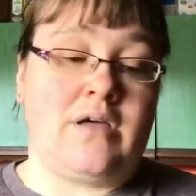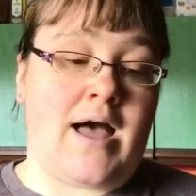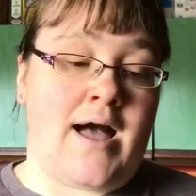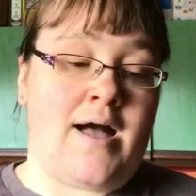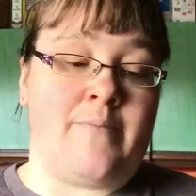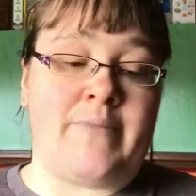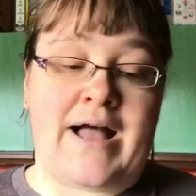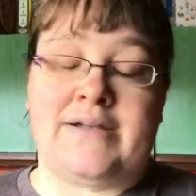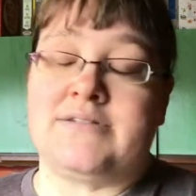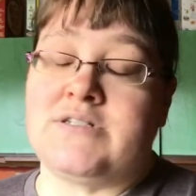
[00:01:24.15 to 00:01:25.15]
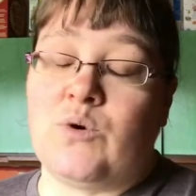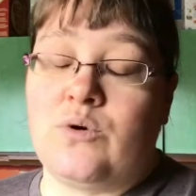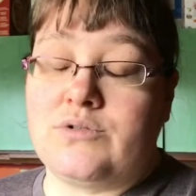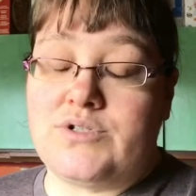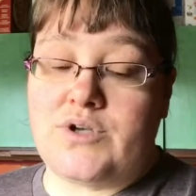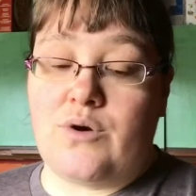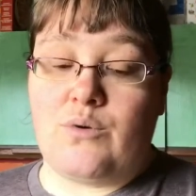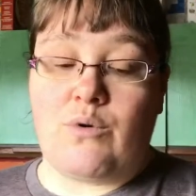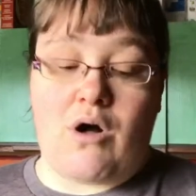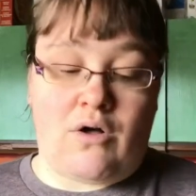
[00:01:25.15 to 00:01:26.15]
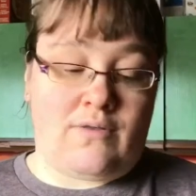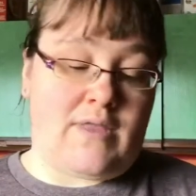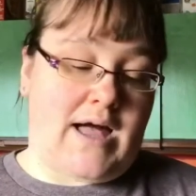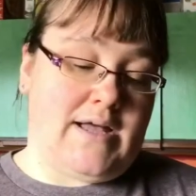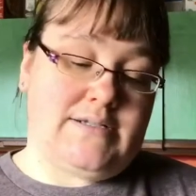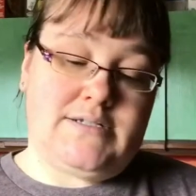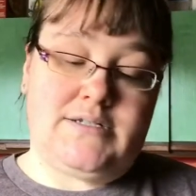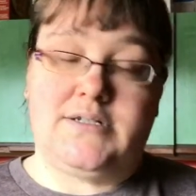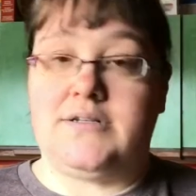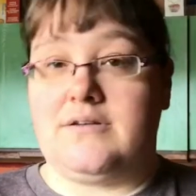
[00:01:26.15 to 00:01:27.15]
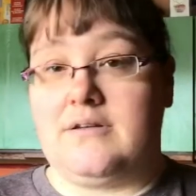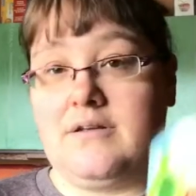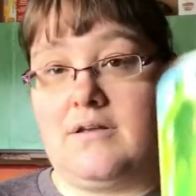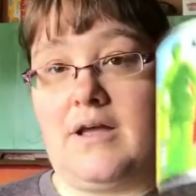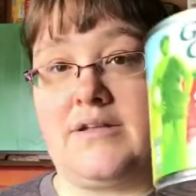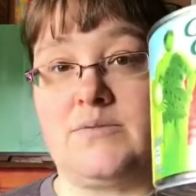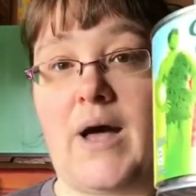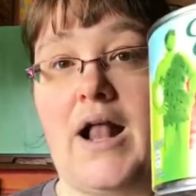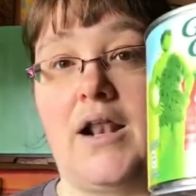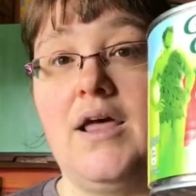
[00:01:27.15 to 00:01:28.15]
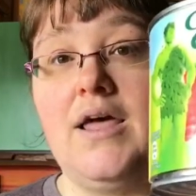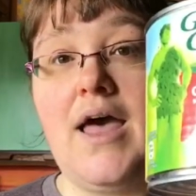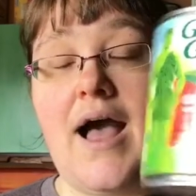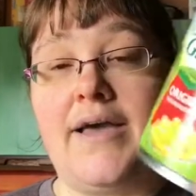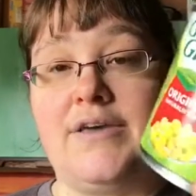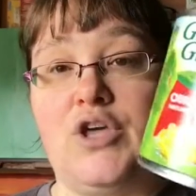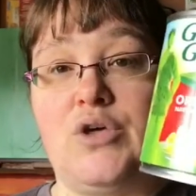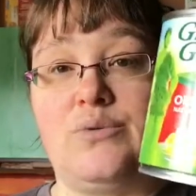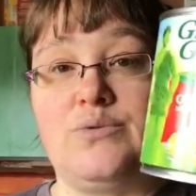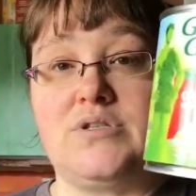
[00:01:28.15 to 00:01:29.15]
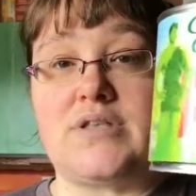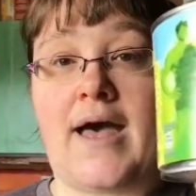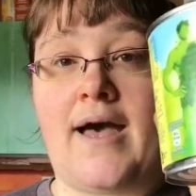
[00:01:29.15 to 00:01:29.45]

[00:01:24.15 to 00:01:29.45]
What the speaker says: And also on that as well, I use